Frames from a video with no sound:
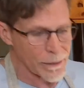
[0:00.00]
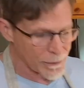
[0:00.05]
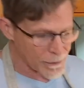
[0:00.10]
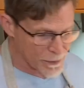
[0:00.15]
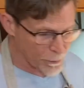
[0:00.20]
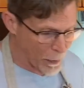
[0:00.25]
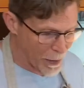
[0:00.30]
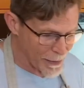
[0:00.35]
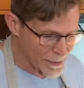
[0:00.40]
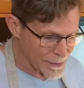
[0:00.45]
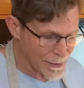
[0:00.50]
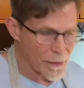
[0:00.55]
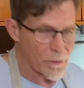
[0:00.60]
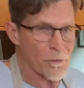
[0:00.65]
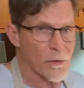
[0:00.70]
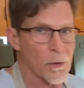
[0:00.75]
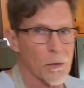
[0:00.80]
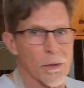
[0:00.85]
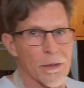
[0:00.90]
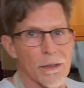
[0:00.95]
spicy
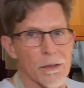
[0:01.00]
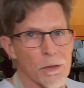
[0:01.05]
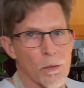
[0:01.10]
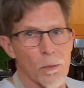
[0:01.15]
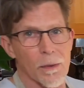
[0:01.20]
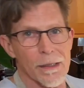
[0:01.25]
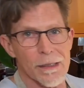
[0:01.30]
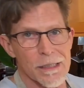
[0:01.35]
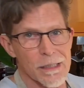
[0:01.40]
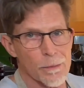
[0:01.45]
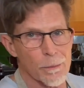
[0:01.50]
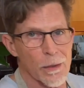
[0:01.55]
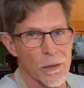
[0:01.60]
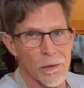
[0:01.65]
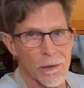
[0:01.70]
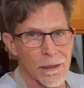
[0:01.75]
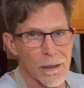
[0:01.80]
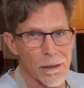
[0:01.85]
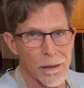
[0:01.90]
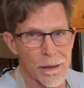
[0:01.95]
food and you want to smear a
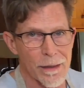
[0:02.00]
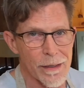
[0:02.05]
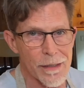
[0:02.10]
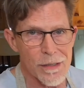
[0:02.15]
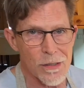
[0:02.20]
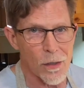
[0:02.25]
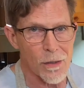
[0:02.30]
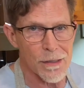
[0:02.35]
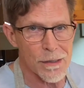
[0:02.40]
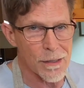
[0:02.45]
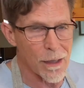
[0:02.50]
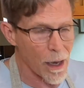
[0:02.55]
little of this on